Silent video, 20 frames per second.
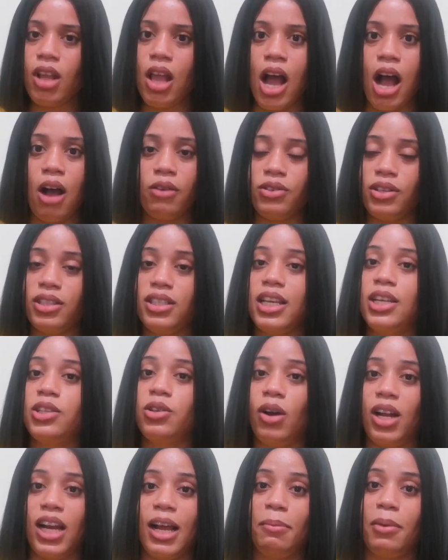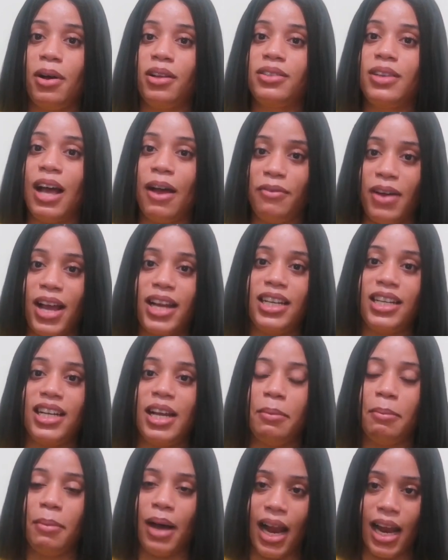I'll just say it's all about
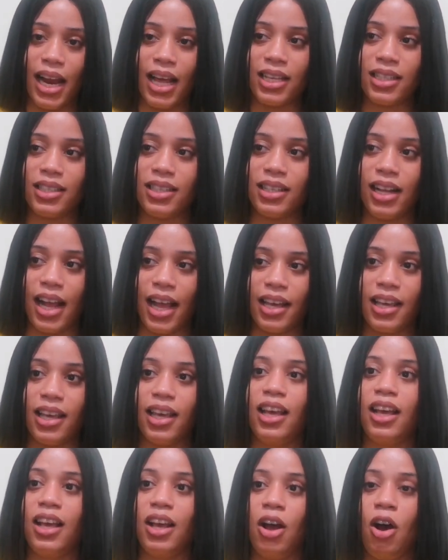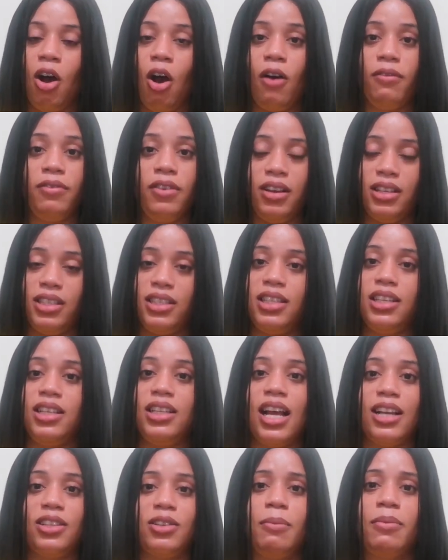finding a balance. Like, obviously
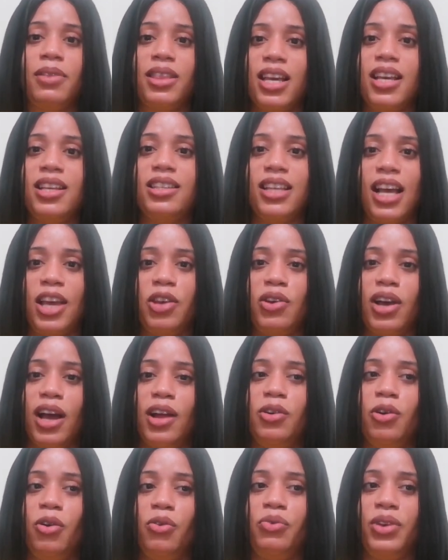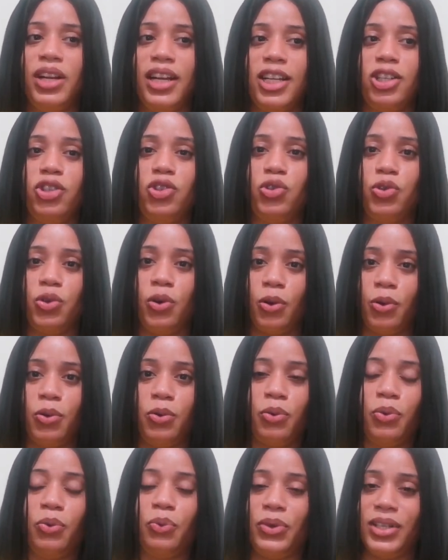there's some things that you cannot really
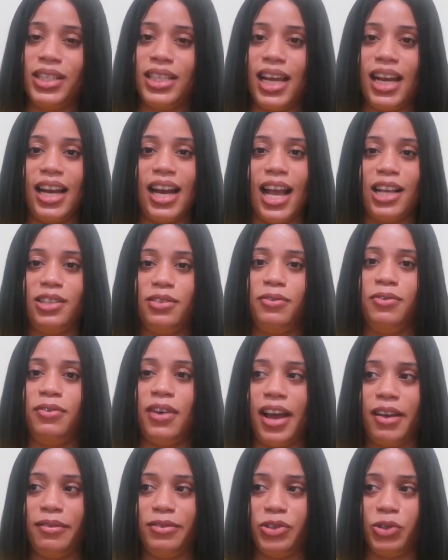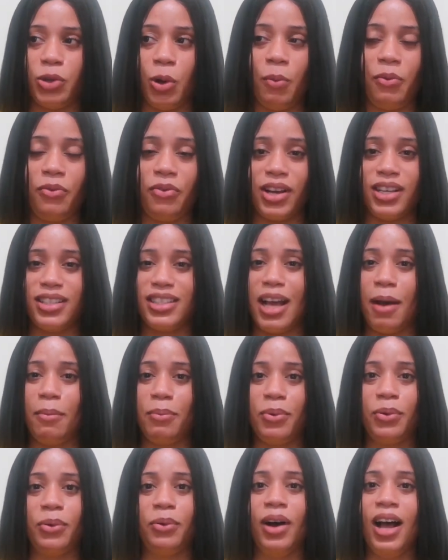juggle with a 9-to-5 job. For
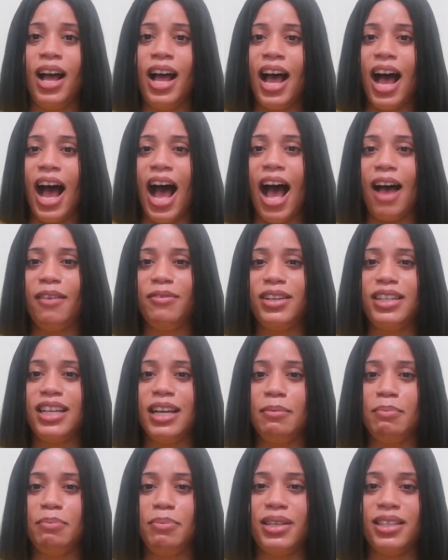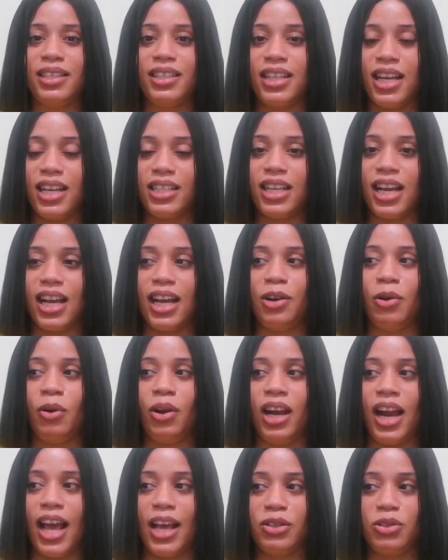example, having a business like an
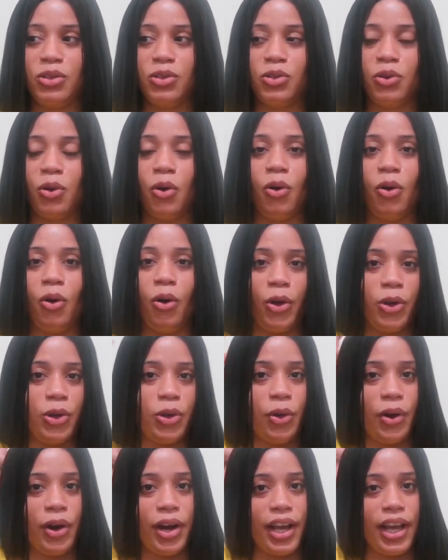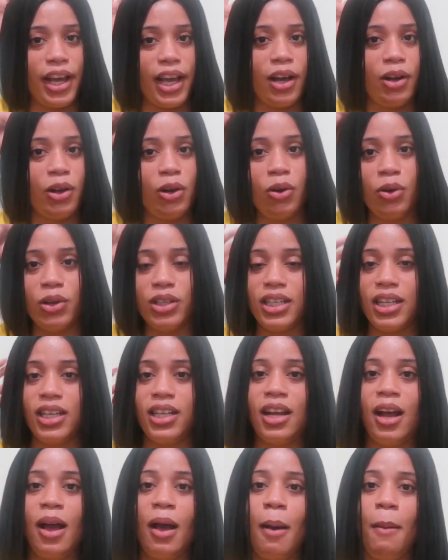online store, or you're a
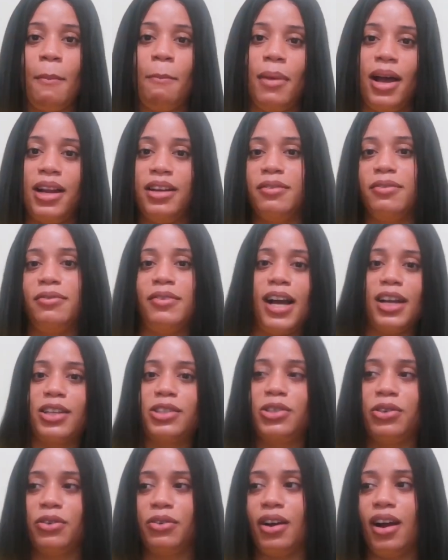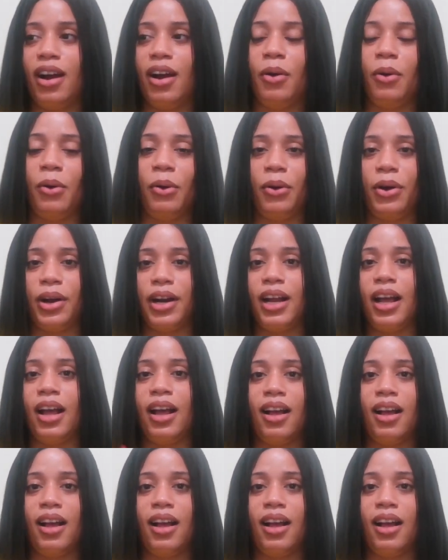clothing manufacturer, or